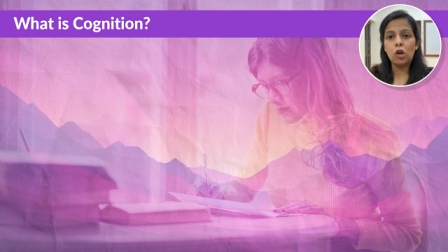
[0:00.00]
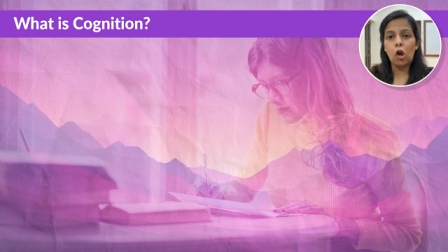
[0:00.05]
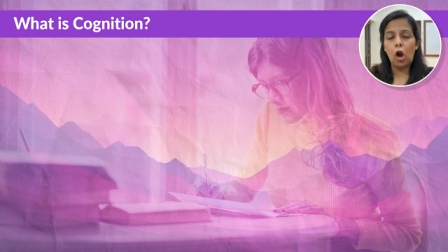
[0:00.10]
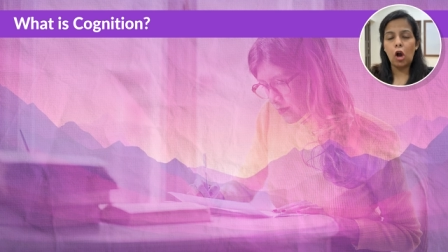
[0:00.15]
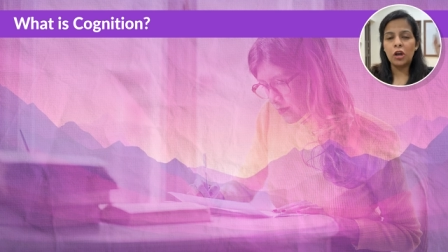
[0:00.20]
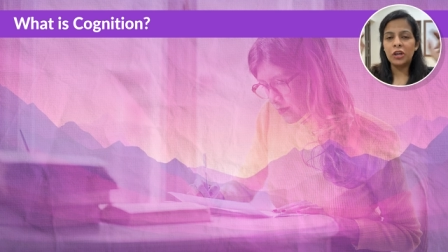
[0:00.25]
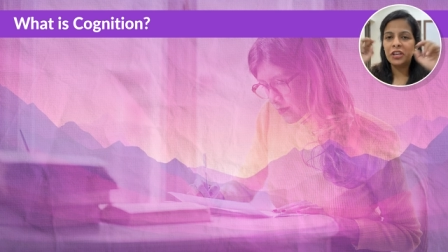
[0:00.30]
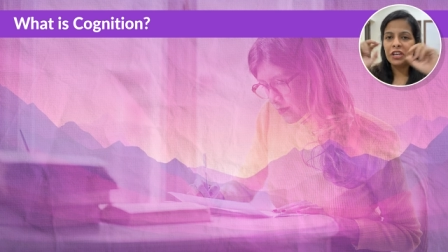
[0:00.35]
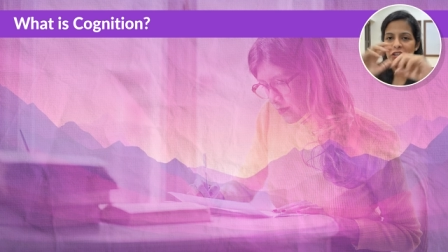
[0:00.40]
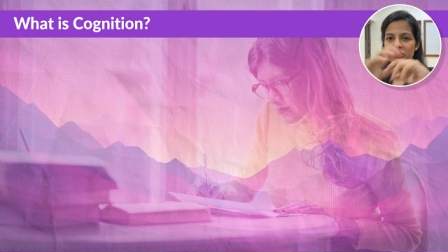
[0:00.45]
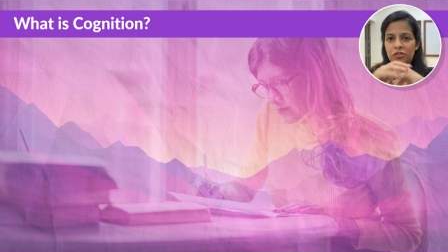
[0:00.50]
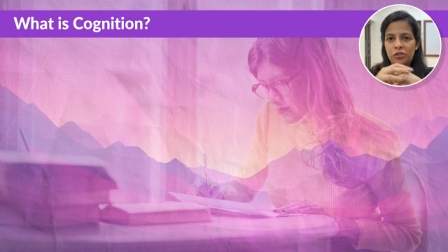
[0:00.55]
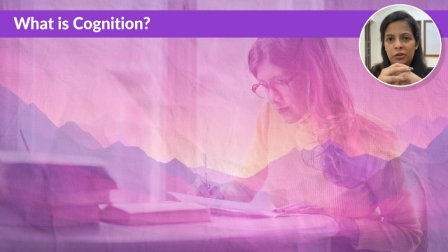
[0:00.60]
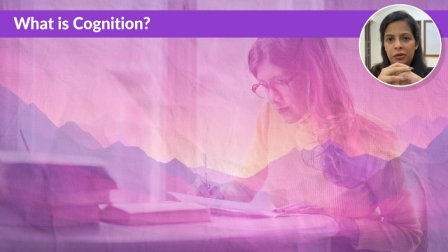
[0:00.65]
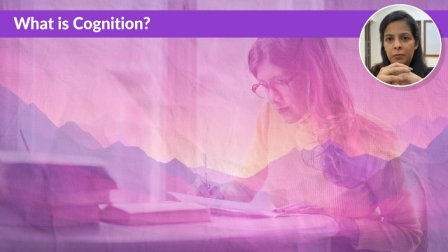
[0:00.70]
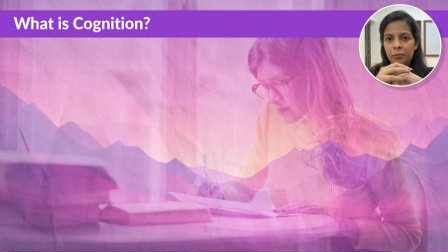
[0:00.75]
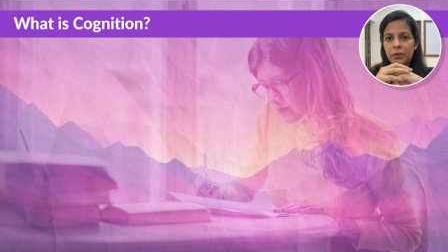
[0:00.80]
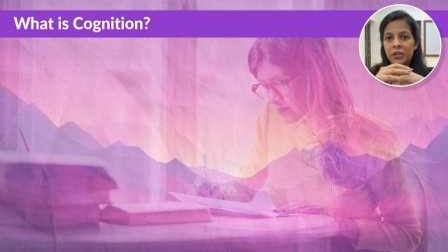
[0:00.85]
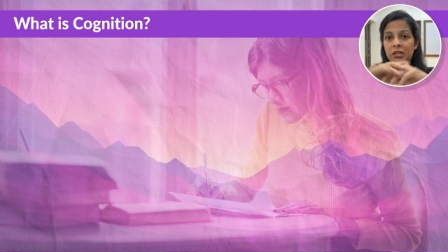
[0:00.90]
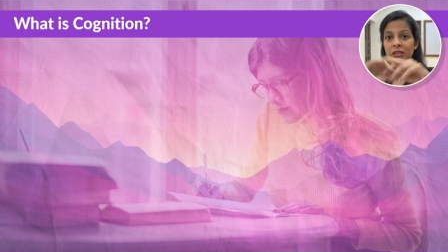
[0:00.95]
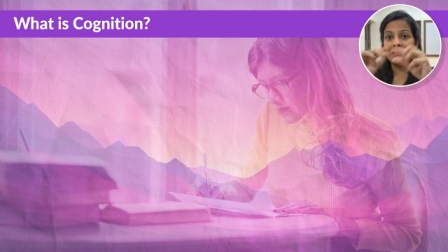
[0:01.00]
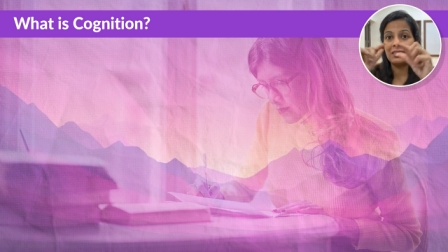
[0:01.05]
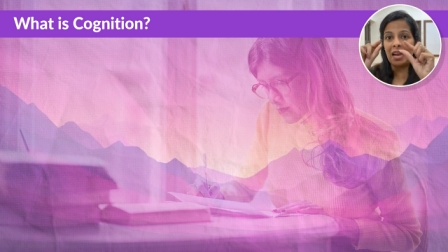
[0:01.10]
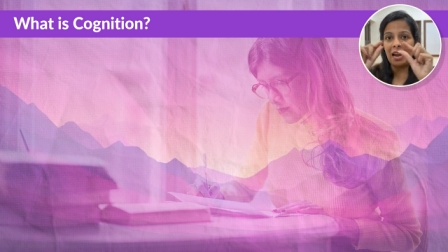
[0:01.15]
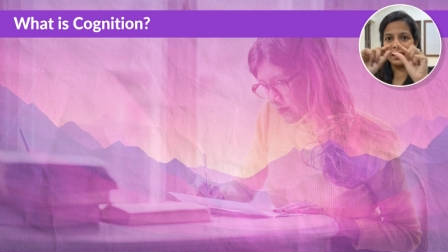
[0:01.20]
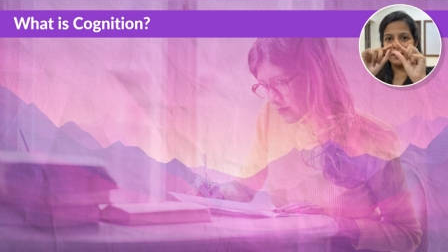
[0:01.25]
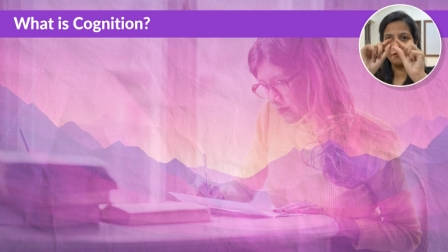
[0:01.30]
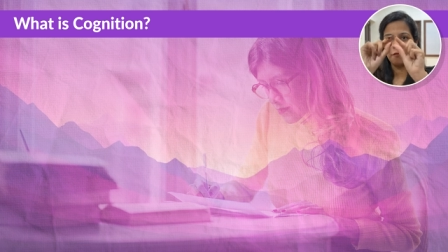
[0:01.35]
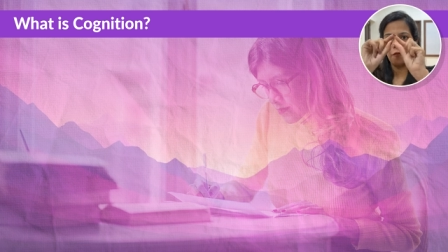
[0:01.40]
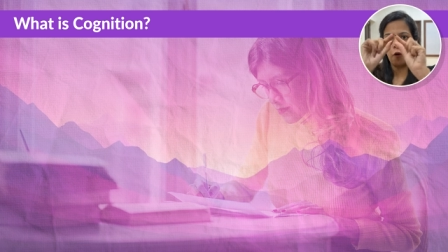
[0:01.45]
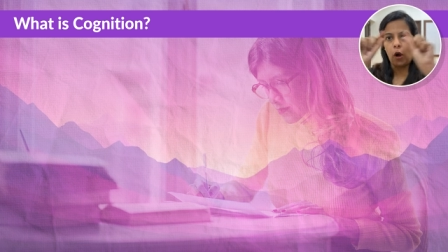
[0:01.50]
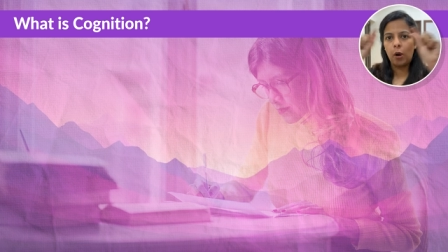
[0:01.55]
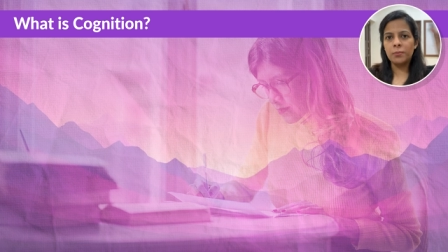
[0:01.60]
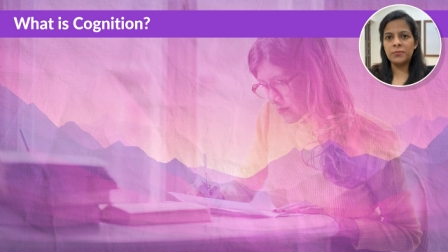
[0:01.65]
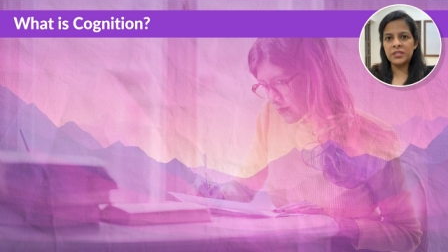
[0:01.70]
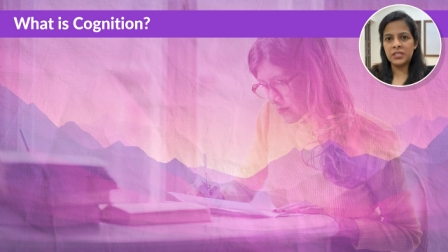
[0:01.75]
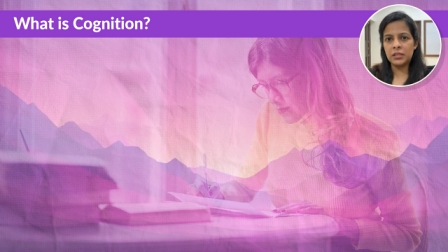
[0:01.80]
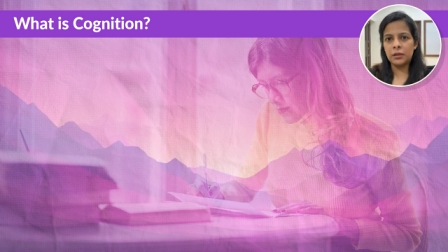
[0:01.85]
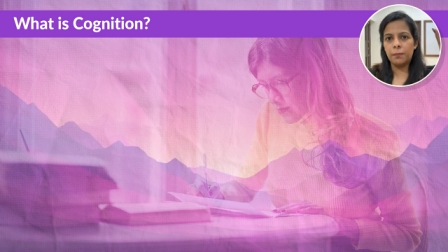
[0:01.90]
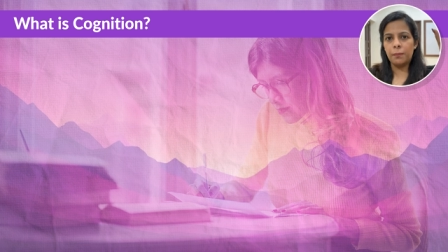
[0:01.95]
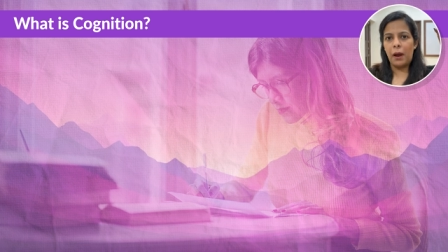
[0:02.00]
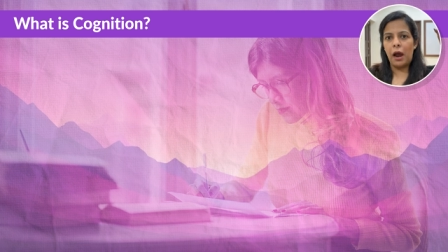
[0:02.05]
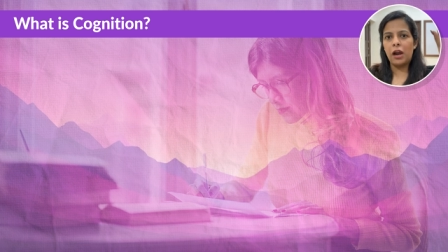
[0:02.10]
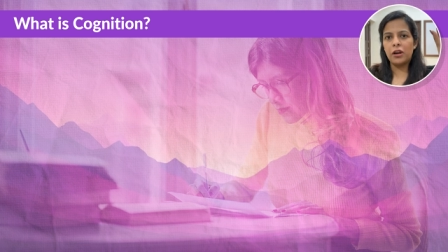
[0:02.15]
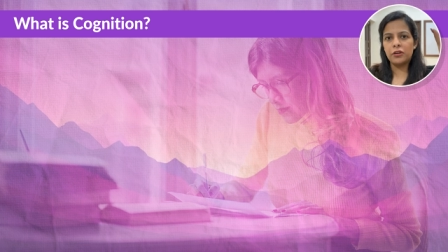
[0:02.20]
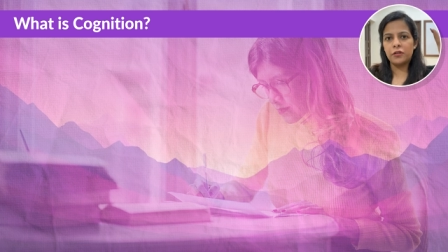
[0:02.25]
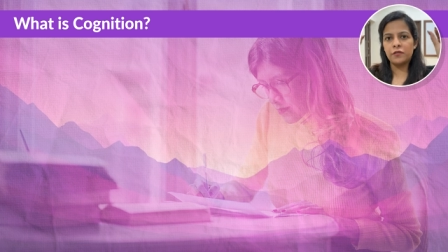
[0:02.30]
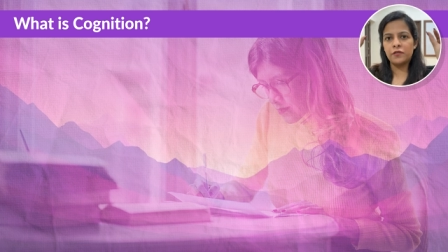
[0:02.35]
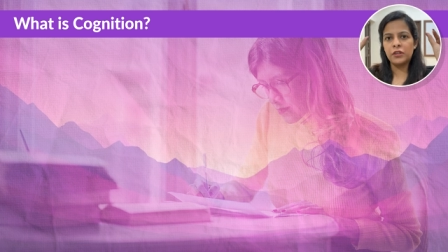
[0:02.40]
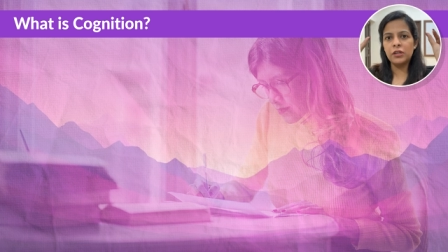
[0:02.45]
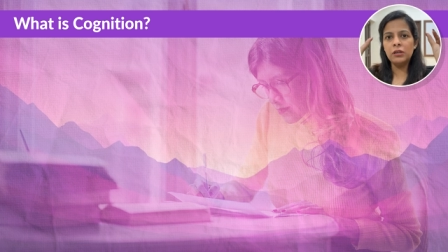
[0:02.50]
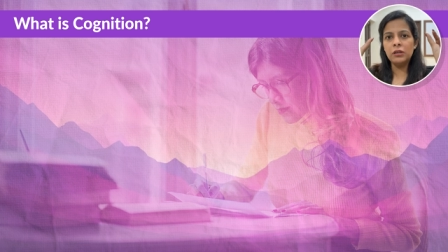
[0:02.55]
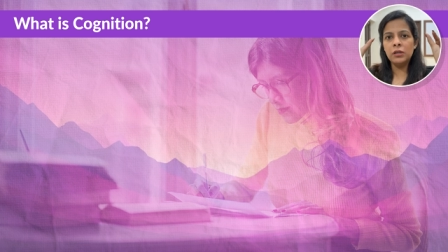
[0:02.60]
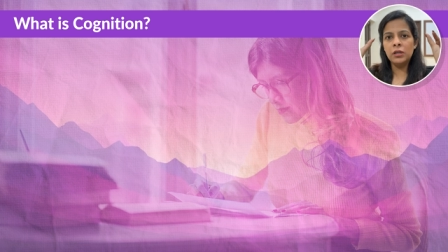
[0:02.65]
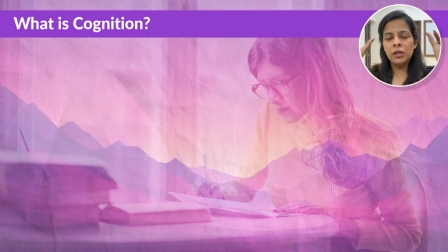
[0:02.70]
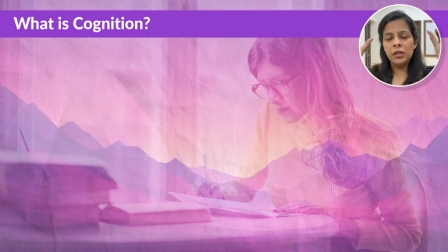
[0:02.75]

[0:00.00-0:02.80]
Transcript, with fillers: cognition because that forms the part of the